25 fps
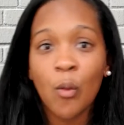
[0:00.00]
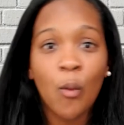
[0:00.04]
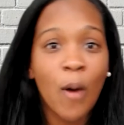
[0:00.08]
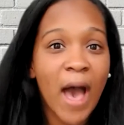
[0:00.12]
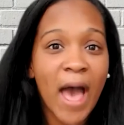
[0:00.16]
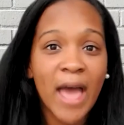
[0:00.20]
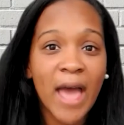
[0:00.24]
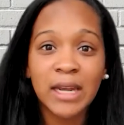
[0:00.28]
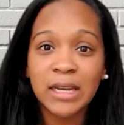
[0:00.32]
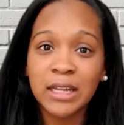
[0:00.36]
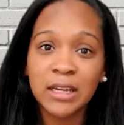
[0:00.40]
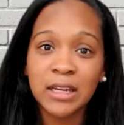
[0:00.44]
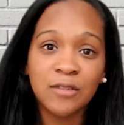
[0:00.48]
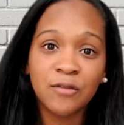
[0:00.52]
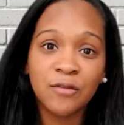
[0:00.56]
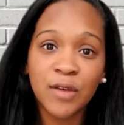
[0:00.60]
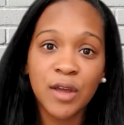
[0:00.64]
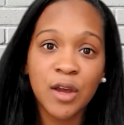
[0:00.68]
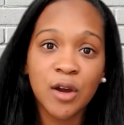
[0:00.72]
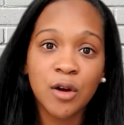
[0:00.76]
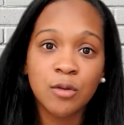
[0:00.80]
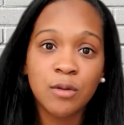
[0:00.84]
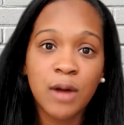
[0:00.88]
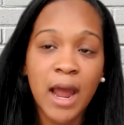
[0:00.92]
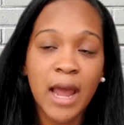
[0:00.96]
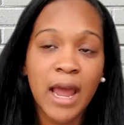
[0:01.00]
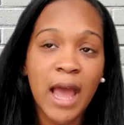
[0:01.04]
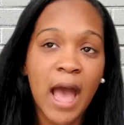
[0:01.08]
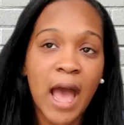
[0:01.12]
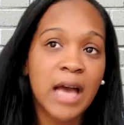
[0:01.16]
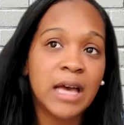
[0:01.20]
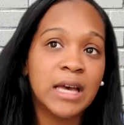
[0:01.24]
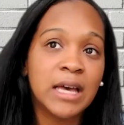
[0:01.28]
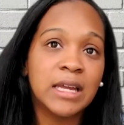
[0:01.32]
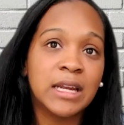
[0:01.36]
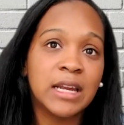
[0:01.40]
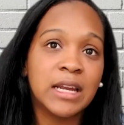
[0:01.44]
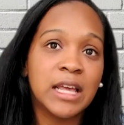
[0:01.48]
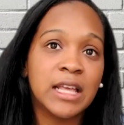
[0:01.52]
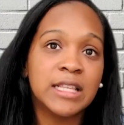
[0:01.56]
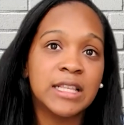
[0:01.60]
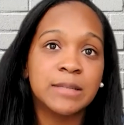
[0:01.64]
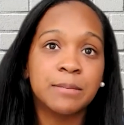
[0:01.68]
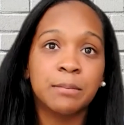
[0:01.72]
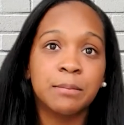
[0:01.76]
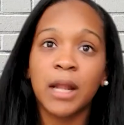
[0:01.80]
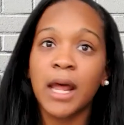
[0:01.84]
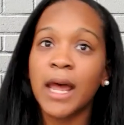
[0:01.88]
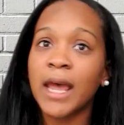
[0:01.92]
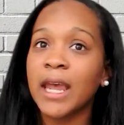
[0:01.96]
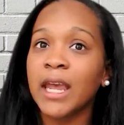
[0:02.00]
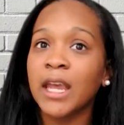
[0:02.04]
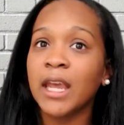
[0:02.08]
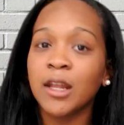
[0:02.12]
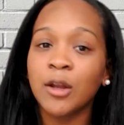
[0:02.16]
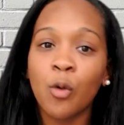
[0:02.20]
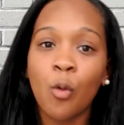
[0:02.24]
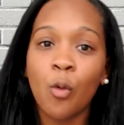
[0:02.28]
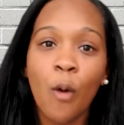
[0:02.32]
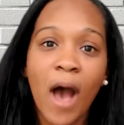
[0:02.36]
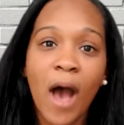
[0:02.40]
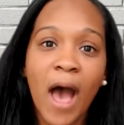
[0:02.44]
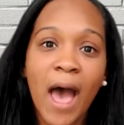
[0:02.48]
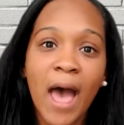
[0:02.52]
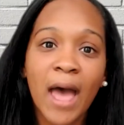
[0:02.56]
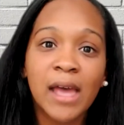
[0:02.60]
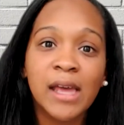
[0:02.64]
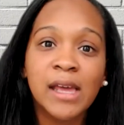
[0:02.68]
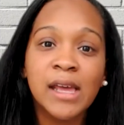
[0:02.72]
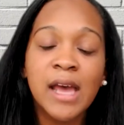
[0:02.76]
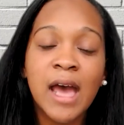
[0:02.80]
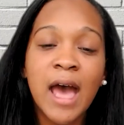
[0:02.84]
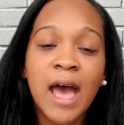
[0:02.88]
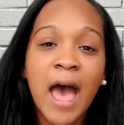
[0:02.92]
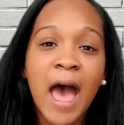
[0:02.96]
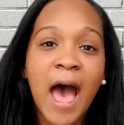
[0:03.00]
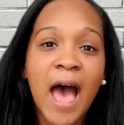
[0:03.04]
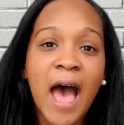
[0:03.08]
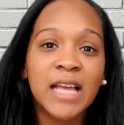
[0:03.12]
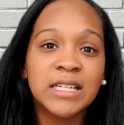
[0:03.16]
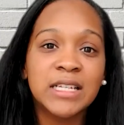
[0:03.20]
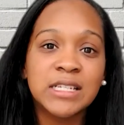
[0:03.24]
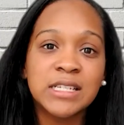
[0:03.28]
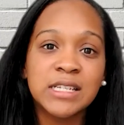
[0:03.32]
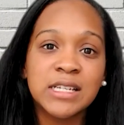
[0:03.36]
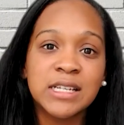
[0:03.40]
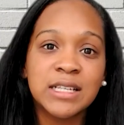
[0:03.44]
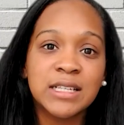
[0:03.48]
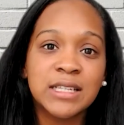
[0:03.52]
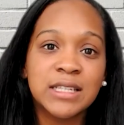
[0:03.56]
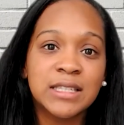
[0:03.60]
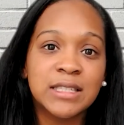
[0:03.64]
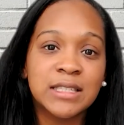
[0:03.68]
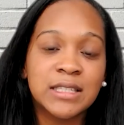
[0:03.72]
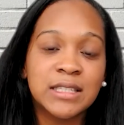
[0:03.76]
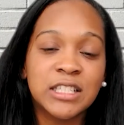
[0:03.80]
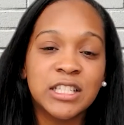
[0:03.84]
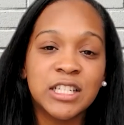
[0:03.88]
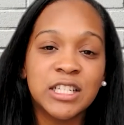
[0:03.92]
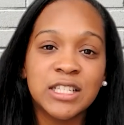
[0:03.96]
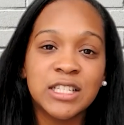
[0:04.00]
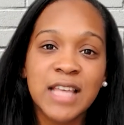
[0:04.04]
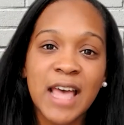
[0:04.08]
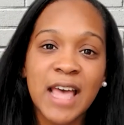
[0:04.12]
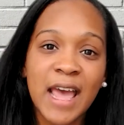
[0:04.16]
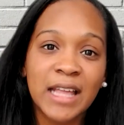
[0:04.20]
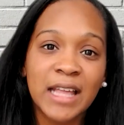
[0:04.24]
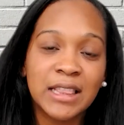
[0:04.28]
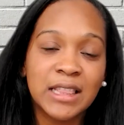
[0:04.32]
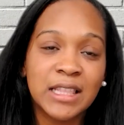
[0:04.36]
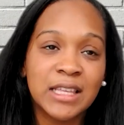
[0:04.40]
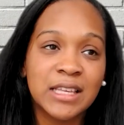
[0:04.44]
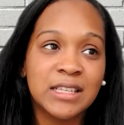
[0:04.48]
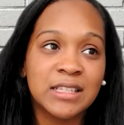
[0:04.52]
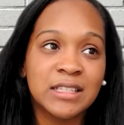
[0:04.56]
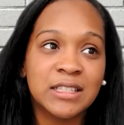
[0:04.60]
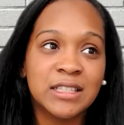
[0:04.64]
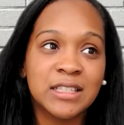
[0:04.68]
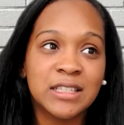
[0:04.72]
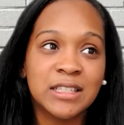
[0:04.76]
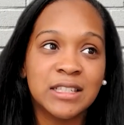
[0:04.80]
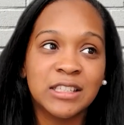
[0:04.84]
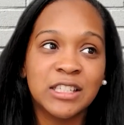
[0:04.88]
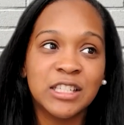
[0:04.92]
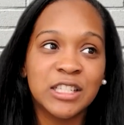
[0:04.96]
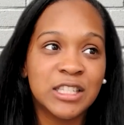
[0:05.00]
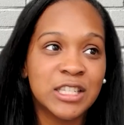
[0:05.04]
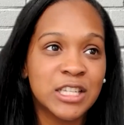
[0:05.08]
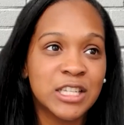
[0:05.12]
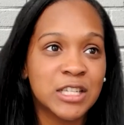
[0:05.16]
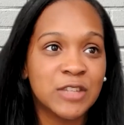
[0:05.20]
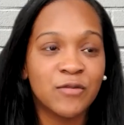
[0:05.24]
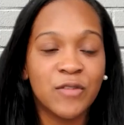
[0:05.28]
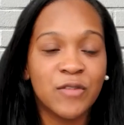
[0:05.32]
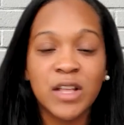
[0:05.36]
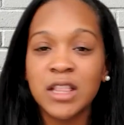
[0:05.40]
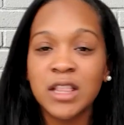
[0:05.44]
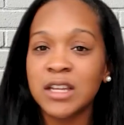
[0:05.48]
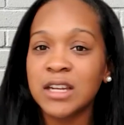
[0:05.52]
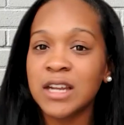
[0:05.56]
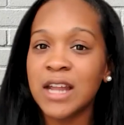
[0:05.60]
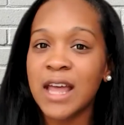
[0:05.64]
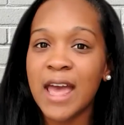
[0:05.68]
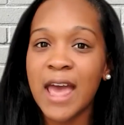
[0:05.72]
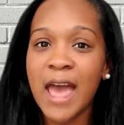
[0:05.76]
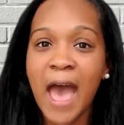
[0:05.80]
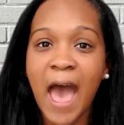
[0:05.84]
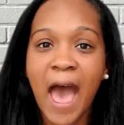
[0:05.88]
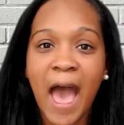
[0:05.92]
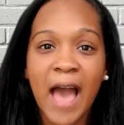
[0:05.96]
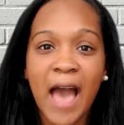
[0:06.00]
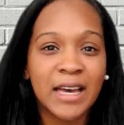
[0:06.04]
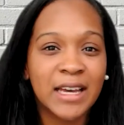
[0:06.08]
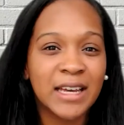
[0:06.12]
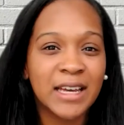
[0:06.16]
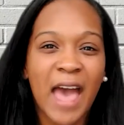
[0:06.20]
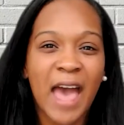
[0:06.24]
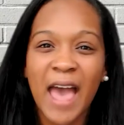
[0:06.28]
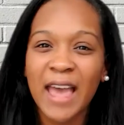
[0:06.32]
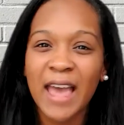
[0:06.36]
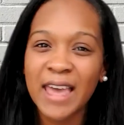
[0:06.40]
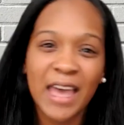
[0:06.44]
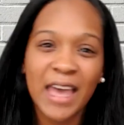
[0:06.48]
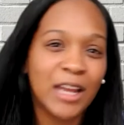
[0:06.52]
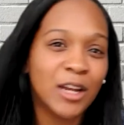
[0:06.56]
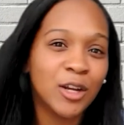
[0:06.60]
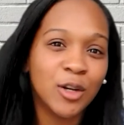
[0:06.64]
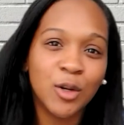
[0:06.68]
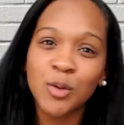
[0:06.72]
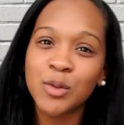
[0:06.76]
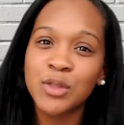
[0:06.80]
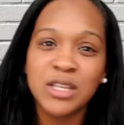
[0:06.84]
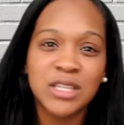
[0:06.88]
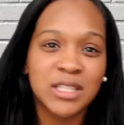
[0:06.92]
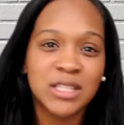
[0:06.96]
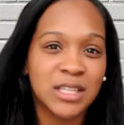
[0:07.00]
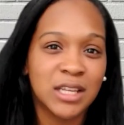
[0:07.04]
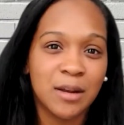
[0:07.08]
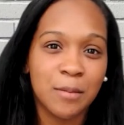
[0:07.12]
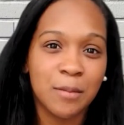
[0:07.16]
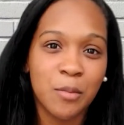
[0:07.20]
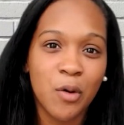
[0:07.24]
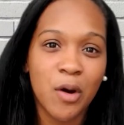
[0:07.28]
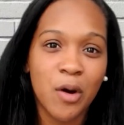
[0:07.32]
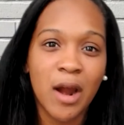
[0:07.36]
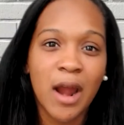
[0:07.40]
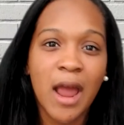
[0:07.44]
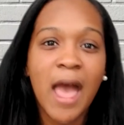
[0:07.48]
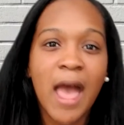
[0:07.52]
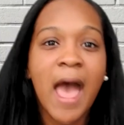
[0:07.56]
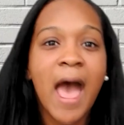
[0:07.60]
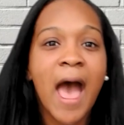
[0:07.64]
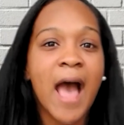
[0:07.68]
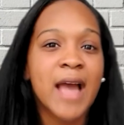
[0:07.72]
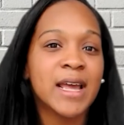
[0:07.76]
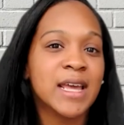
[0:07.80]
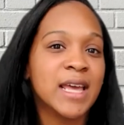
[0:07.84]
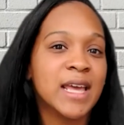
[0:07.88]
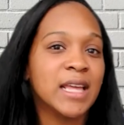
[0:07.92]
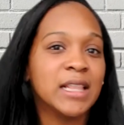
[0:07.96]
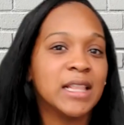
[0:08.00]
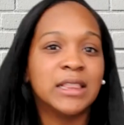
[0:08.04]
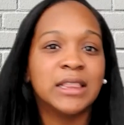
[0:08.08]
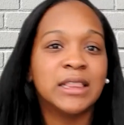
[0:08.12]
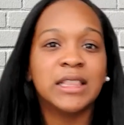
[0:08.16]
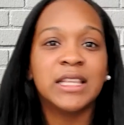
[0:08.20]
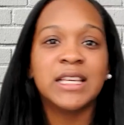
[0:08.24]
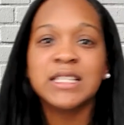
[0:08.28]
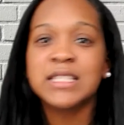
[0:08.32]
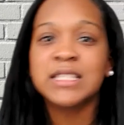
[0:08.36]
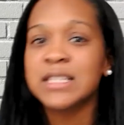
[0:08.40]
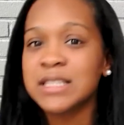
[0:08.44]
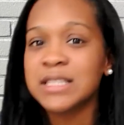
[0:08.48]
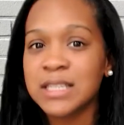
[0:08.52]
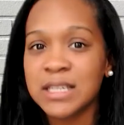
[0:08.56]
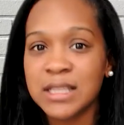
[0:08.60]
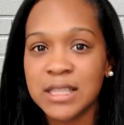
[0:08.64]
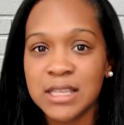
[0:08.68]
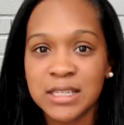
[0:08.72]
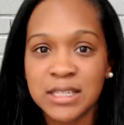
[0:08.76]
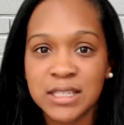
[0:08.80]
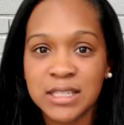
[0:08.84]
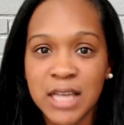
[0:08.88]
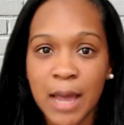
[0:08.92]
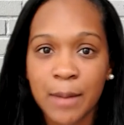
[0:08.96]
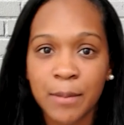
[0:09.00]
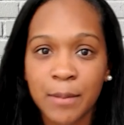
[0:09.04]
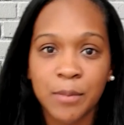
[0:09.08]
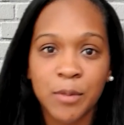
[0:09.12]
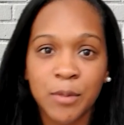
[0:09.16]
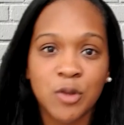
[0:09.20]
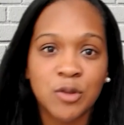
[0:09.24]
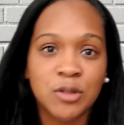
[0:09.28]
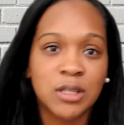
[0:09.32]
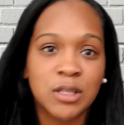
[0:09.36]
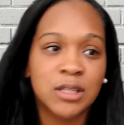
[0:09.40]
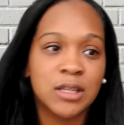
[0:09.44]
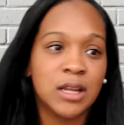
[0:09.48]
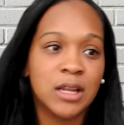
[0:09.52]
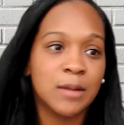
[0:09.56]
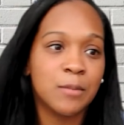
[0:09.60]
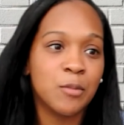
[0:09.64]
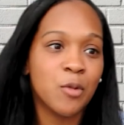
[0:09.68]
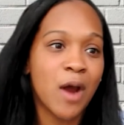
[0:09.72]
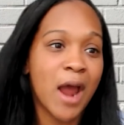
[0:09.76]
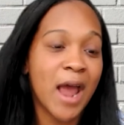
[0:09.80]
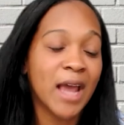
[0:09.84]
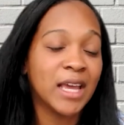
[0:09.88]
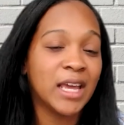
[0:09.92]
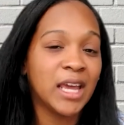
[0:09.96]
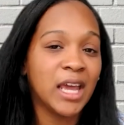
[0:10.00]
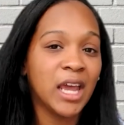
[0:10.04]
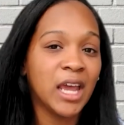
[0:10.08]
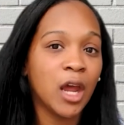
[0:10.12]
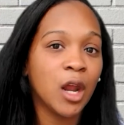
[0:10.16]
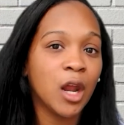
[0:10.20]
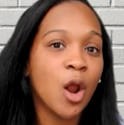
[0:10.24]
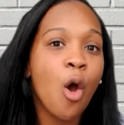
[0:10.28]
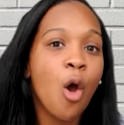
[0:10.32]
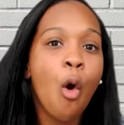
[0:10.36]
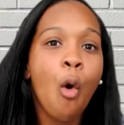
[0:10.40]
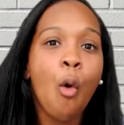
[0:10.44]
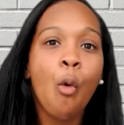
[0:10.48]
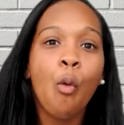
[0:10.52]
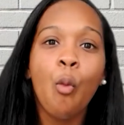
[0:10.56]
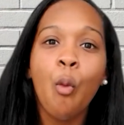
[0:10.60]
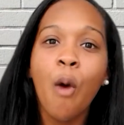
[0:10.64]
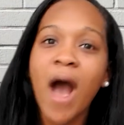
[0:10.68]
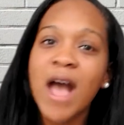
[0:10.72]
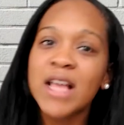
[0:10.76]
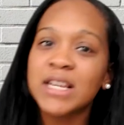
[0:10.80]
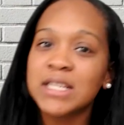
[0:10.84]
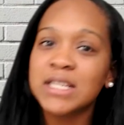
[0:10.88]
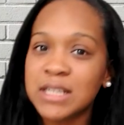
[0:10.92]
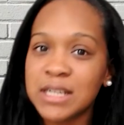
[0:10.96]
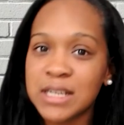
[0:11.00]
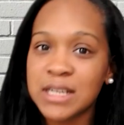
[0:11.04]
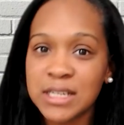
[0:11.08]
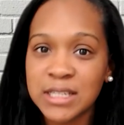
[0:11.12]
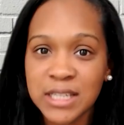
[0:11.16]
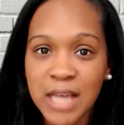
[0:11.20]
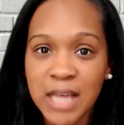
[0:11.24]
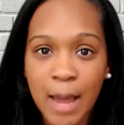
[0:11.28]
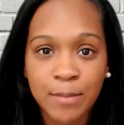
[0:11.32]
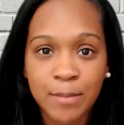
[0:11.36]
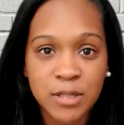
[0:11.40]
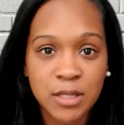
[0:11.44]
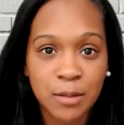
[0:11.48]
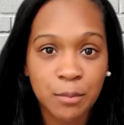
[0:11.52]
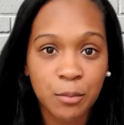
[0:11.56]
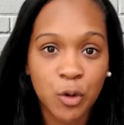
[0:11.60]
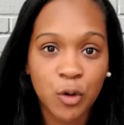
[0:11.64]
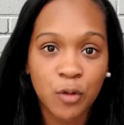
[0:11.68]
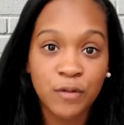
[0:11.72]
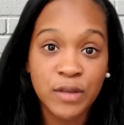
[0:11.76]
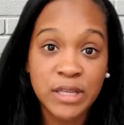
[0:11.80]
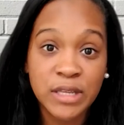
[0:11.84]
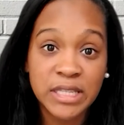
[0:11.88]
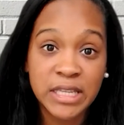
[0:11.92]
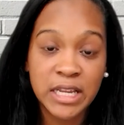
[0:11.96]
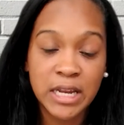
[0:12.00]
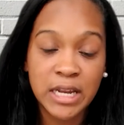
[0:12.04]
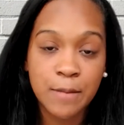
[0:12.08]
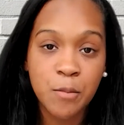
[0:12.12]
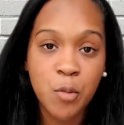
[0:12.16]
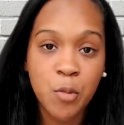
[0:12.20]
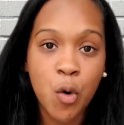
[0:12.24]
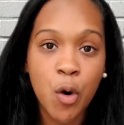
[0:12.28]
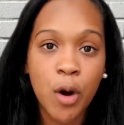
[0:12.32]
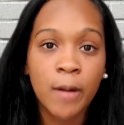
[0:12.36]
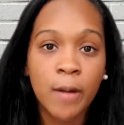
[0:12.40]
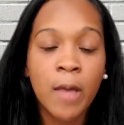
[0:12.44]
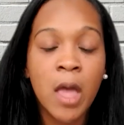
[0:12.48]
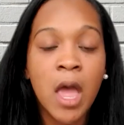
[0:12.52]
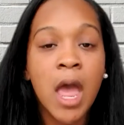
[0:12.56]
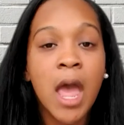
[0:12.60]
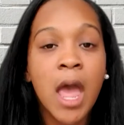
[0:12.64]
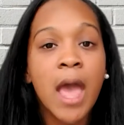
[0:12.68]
why it didn't feel right i couldn't explain why I just just had this just this feeling that I could I can't do this anymore. I can't listen to this type of music anymore. I can't watch these types of movies anymore.